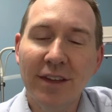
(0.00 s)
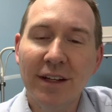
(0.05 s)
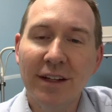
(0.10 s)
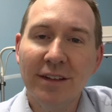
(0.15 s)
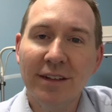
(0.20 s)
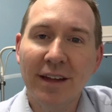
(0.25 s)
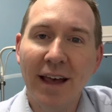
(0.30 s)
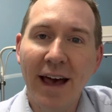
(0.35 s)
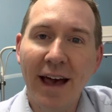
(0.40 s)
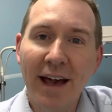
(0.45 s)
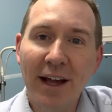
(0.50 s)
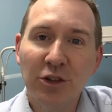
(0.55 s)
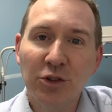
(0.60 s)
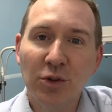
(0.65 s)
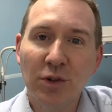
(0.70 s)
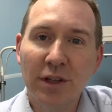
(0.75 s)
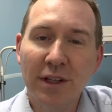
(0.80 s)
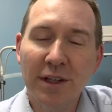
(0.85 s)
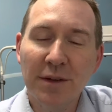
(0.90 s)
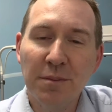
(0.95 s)
that it's
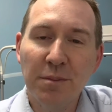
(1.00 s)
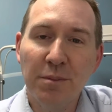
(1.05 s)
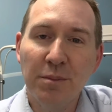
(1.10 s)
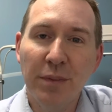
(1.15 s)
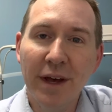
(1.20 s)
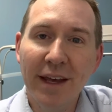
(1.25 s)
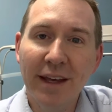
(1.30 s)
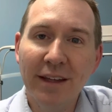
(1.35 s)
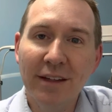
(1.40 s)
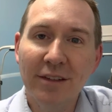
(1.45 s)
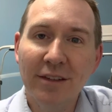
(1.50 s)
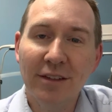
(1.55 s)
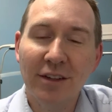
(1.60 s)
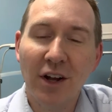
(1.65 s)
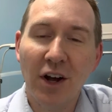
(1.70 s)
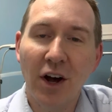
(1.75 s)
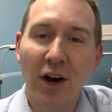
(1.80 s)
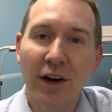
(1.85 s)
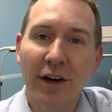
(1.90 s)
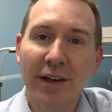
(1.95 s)
actually based
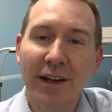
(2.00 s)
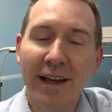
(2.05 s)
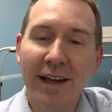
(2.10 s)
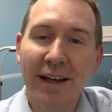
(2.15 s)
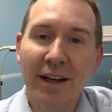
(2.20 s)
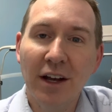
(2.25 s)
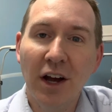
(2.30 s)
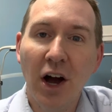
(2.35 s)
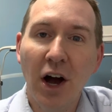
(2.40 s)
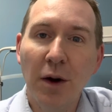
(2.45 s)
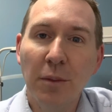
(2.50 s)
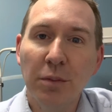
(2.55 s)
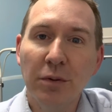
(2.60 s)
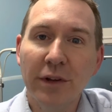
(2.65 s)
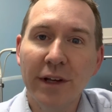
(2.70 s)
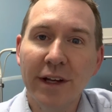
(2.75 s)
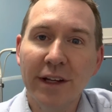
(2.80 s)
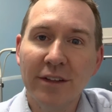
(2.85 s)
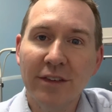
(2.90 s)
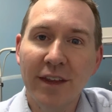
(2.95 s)
on a
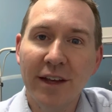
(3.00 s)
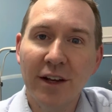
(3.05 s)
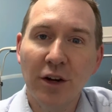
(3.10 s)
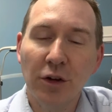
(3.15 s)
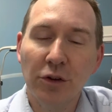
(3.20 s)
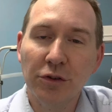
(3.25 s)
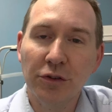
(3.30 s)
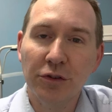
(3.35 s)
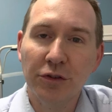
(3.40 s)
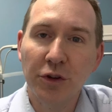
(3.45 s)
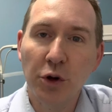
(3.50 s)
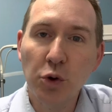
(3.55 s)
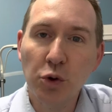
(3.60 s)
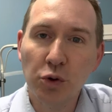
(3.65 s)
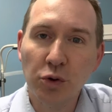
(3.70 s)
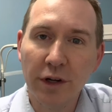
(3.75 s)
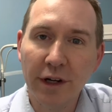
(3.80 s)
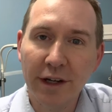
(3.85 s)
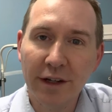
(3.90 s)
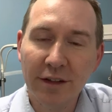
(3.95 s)
complex they call
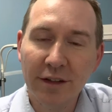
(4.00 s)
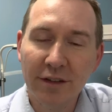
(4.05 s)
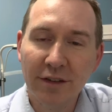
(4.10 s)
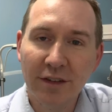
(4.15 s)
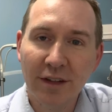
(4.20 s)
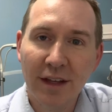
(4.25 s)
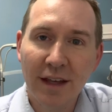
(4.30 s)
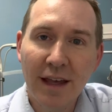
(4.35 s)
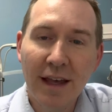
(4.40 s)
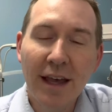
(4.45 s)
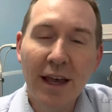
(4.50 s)
Zocufoam,